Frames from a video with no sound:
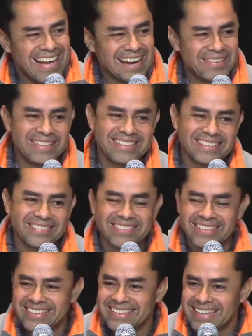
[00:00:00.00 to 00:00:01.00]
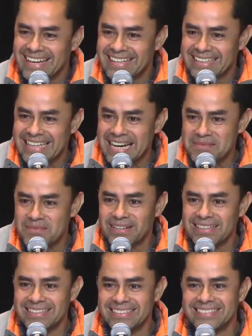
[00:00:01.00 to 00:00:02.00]
I wish somebody could have had a camera
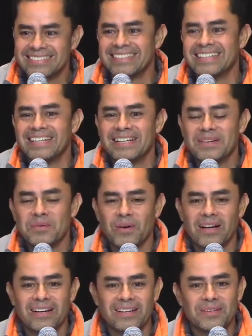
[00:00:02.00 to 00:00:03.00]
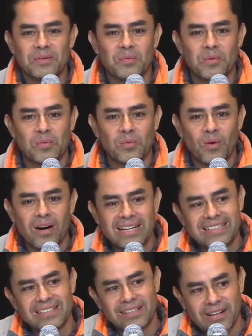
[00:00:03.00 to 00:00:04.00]
on us, where we were
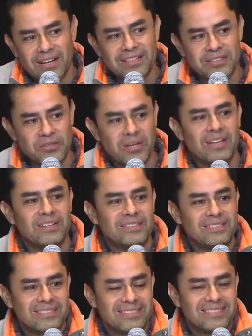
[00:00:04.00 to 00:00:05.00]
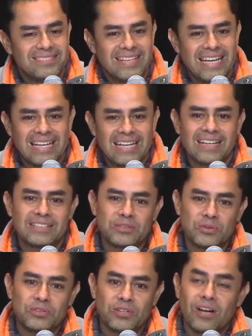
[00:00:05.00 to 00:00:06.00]
walking along a trail and it got
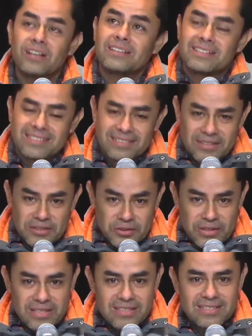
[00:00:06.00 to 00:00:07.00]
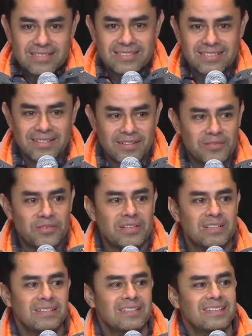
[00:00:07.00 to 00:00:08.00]
so dark because of the trees
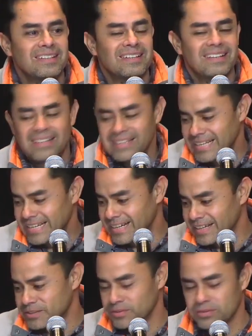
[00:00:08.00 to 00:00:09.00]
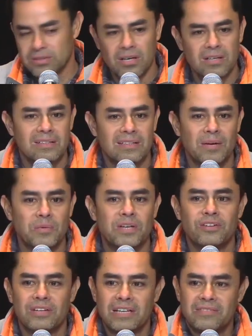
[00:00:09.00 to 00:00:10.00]
covering, it got so dark that we
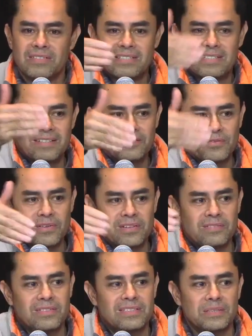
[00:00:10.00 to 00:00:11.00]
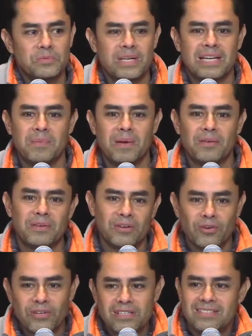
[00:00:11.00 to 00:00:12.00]
couldn't even see in front of us and we kept
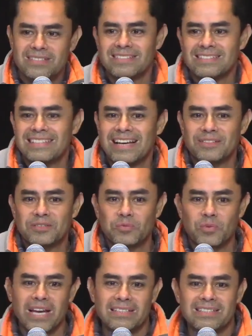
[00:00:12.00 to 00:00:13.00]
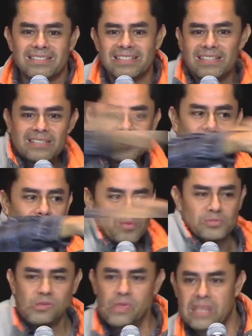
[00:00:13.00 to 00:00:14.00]
hearing noises and sounds. So we had sticks and we
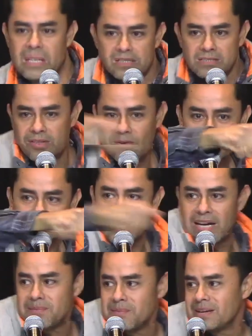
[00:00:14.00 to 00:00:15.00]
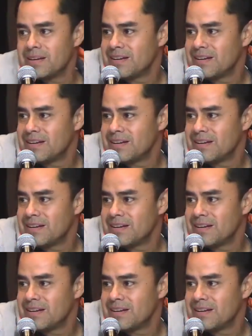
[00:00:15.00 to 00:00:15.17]
were doing this the whole time,